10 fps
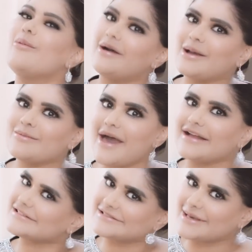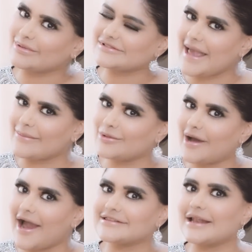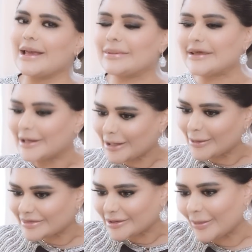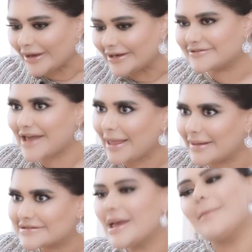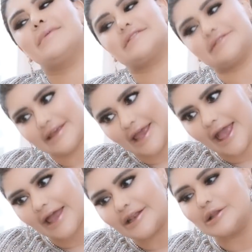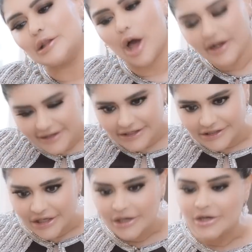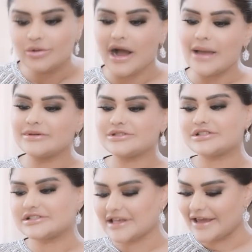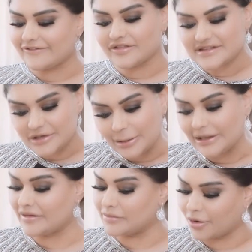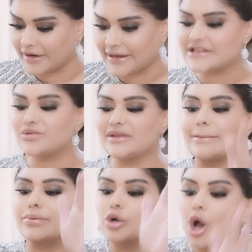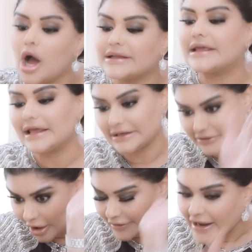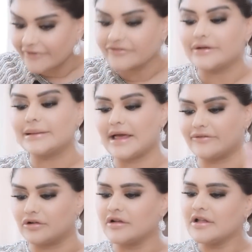Welcome back to Sip with Sam, you guys. And I am here with the queen of Dallas, Miss LeeAnne Locken. I must just say, for this early in the morning, has really brought it on every level.